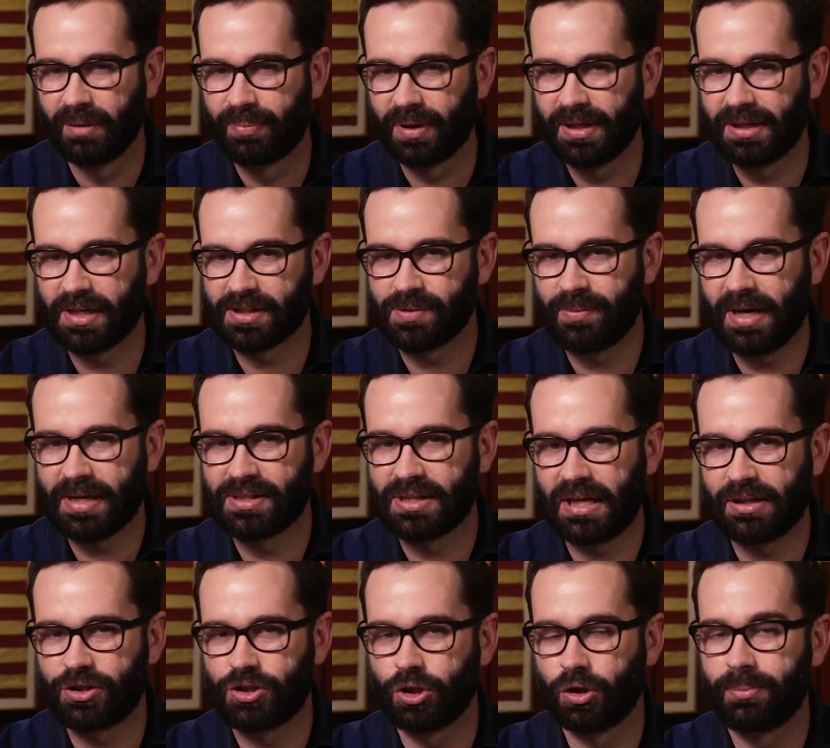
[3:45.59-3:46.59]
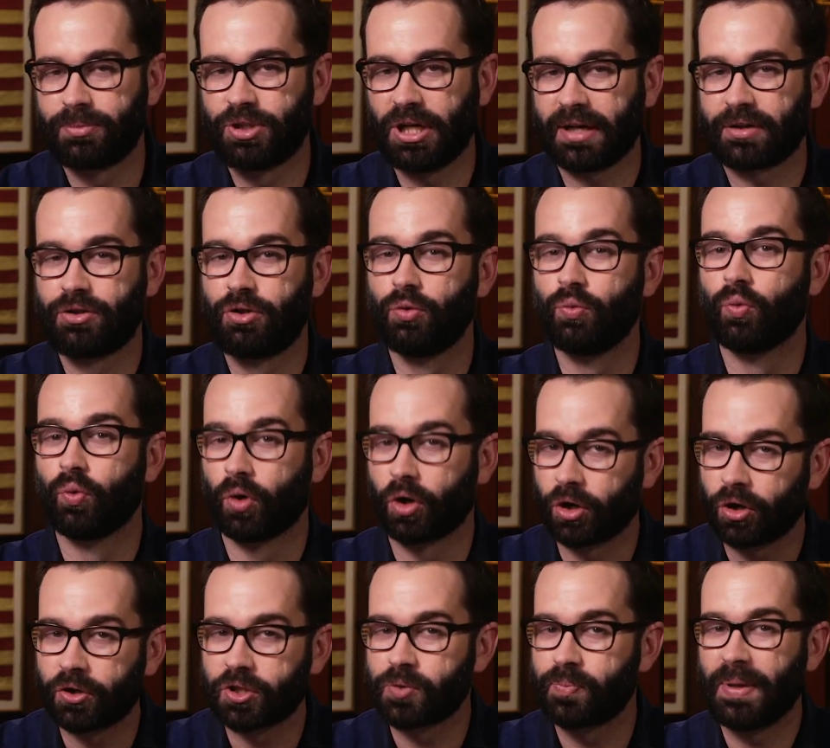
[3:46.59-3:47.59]
but it doesn't make sense to object to
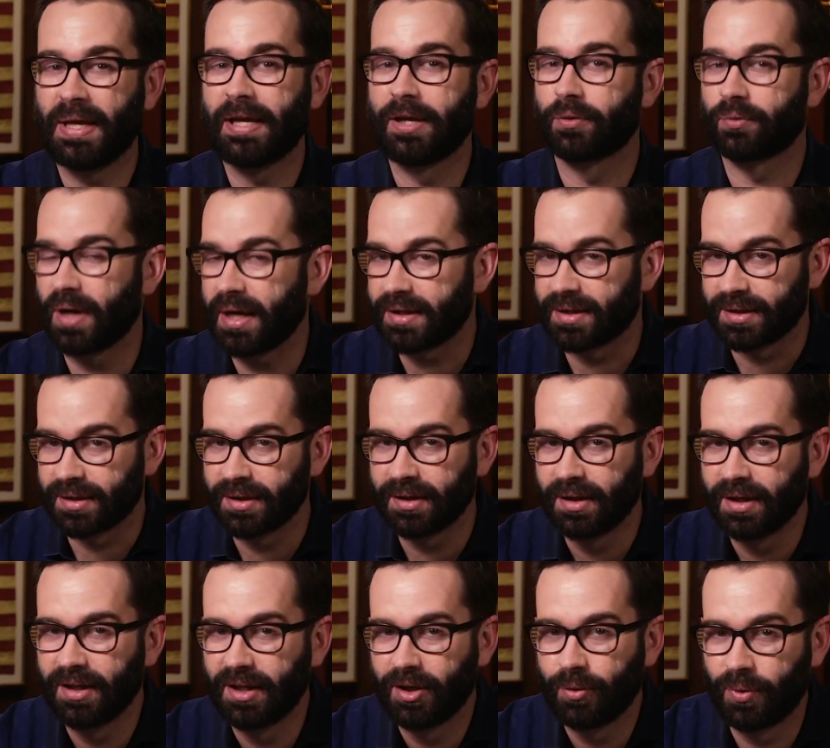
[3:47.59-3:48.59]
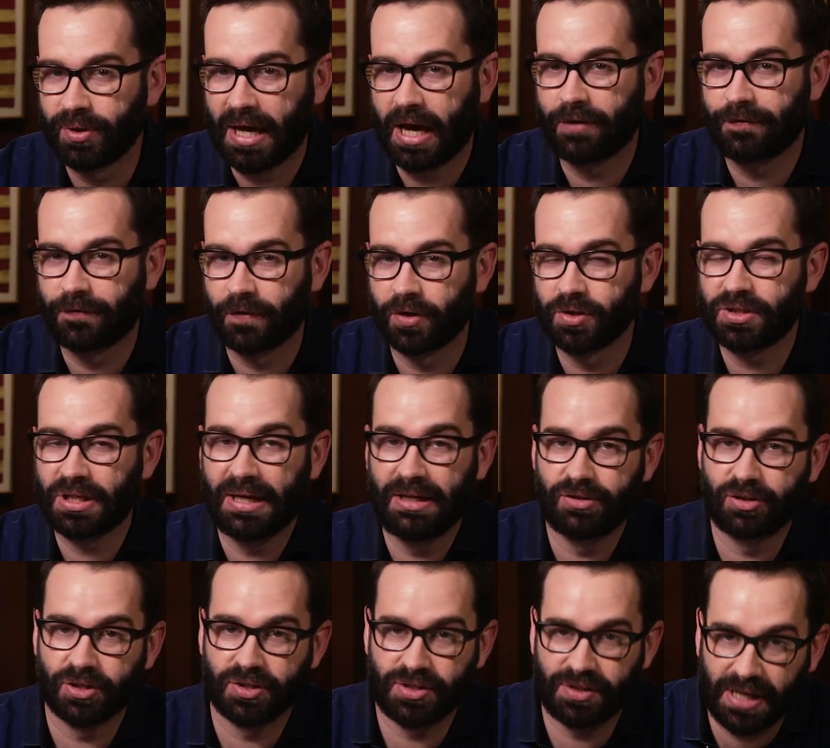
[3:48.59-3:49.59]
words being written without first
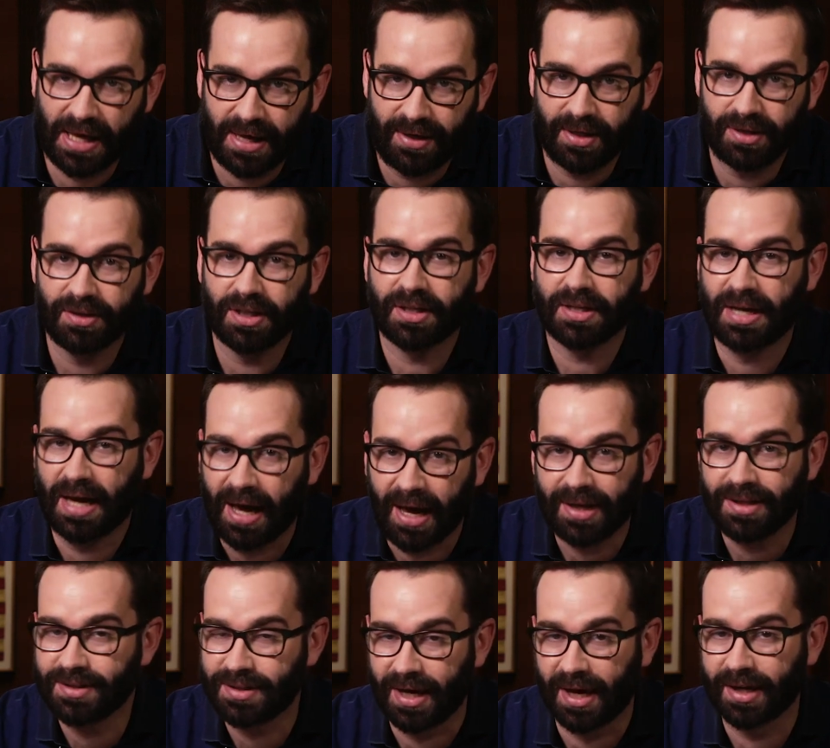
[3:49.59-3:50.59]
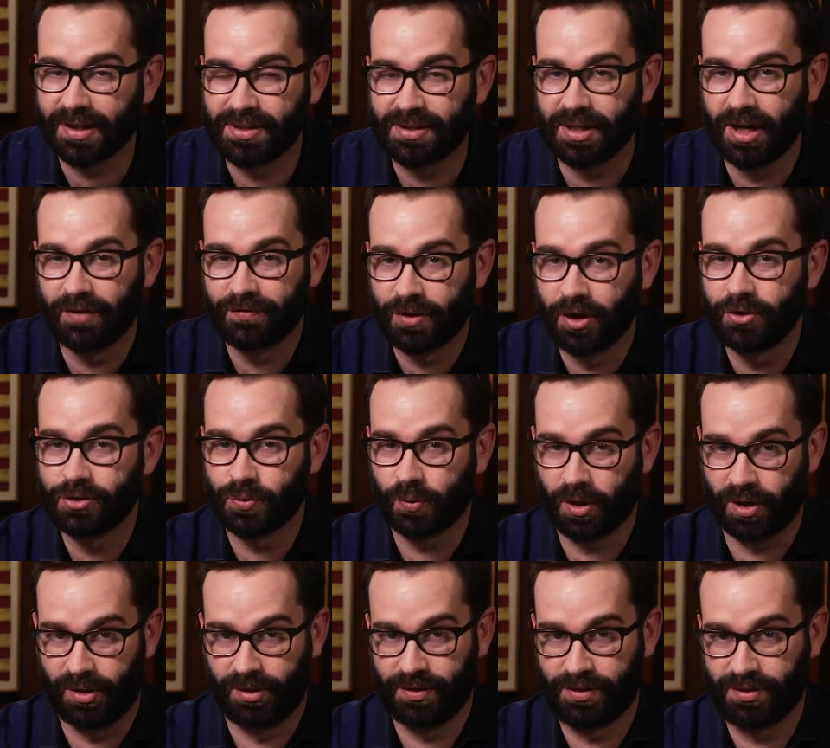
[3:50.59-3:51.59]
understanding the context of those
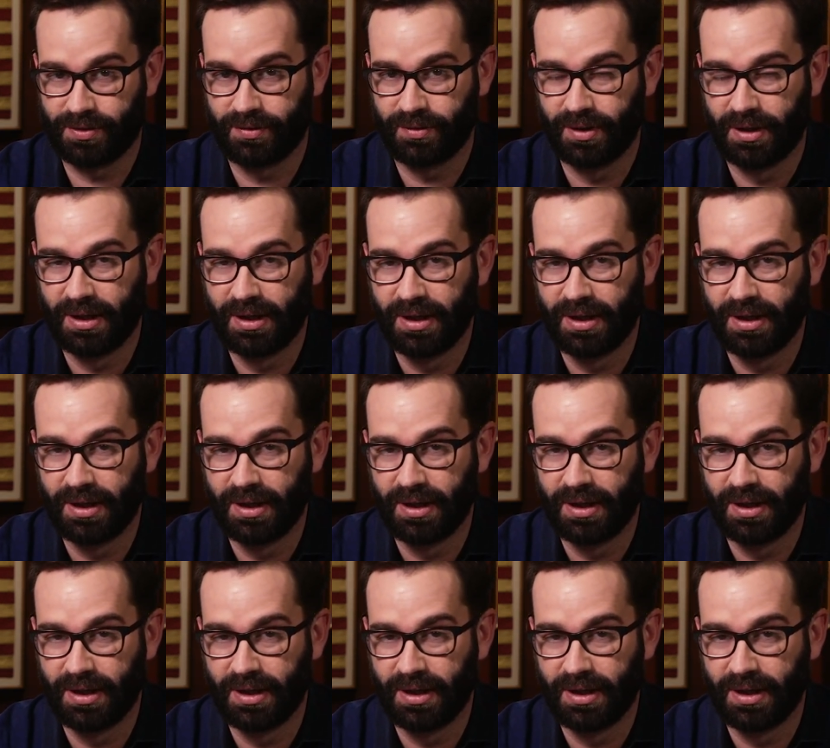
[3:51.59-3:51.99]
words.